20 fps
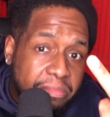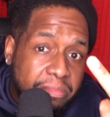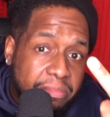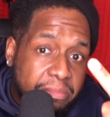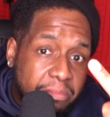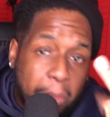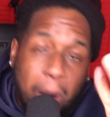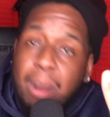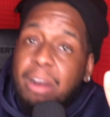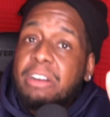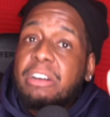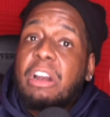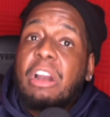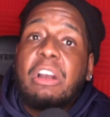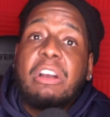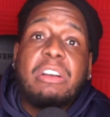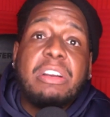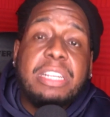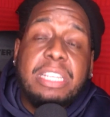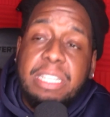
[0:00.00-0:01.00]
Mark
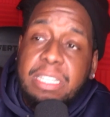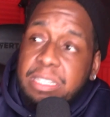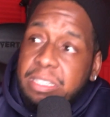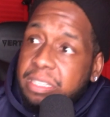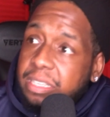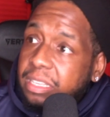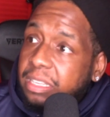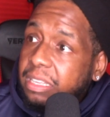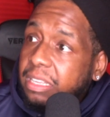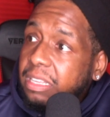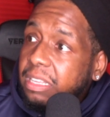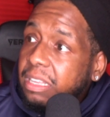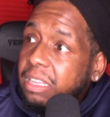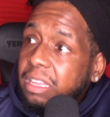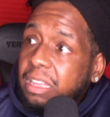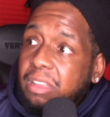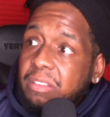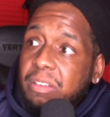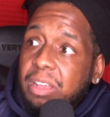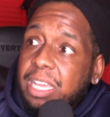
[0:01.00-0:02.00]
Curry,
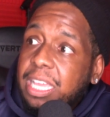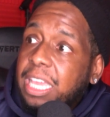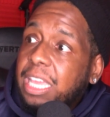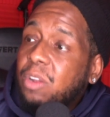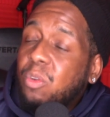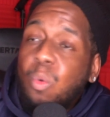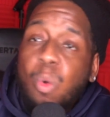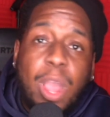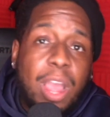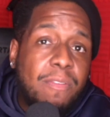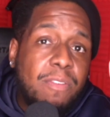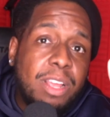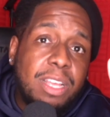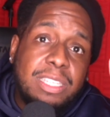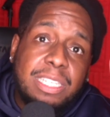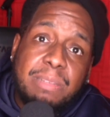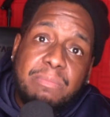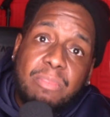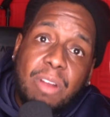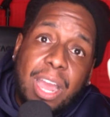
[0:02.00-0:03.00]
fucking whoever
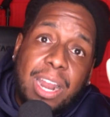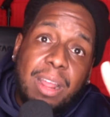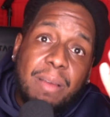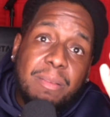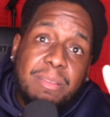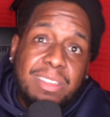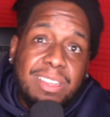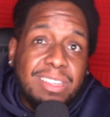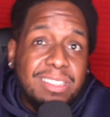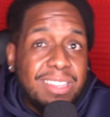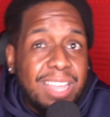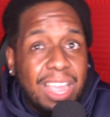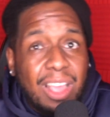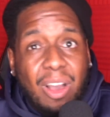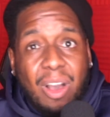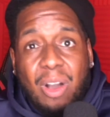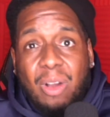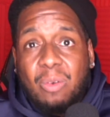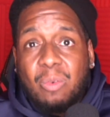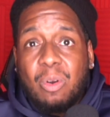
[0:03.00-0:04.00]
else he brought up, they
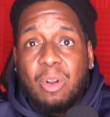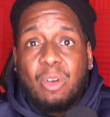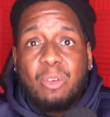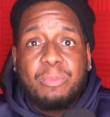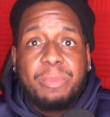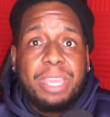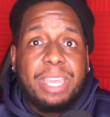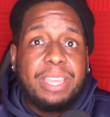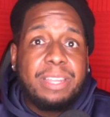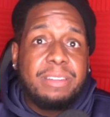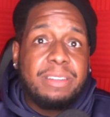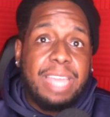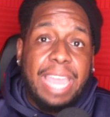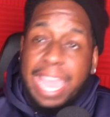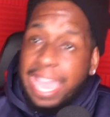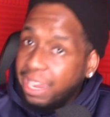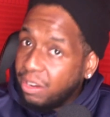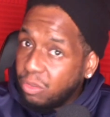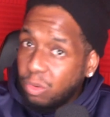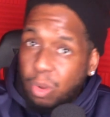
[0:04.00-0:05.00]
all grown men
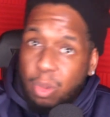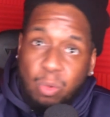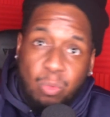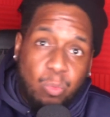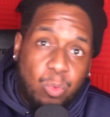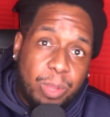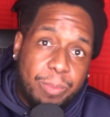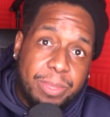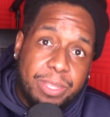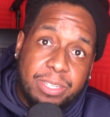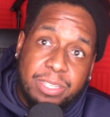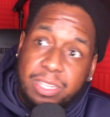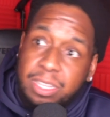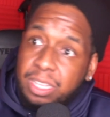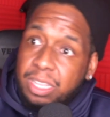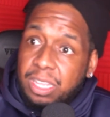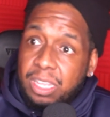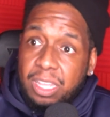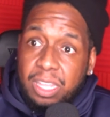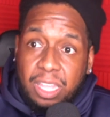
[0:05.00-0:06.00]
and grown women.
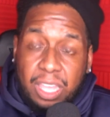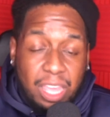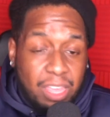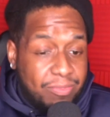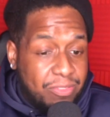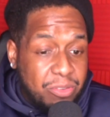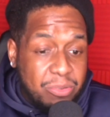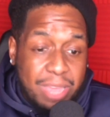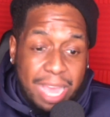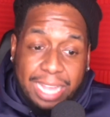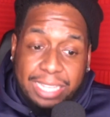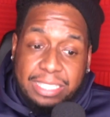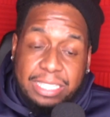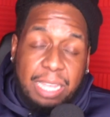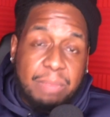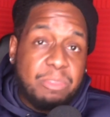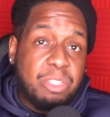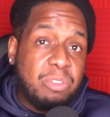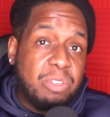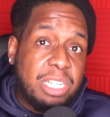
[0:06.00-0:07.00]
If you got
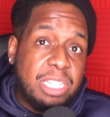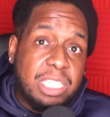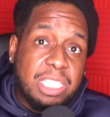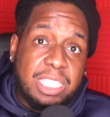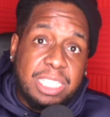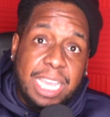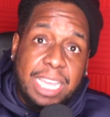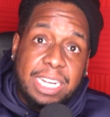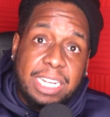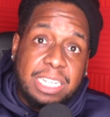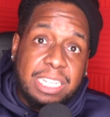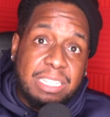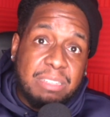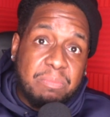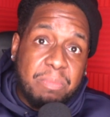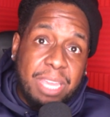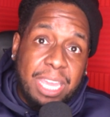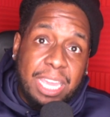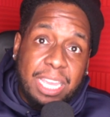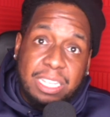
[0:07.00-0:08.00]
something you need to say to this
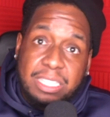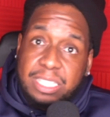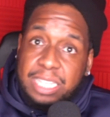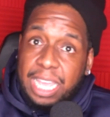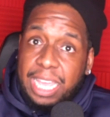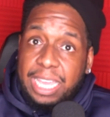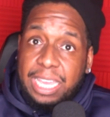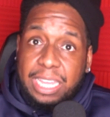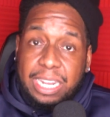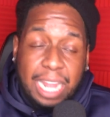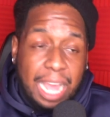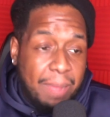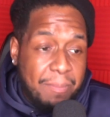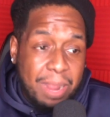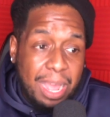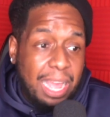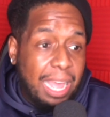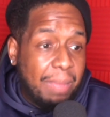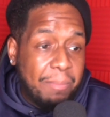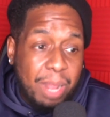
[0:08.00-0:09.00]
man, say it. I'm
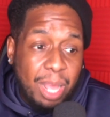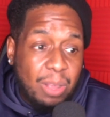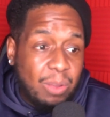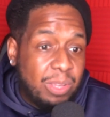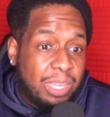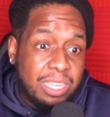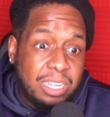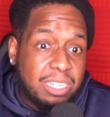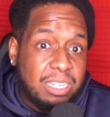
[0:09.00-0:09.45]
not going here to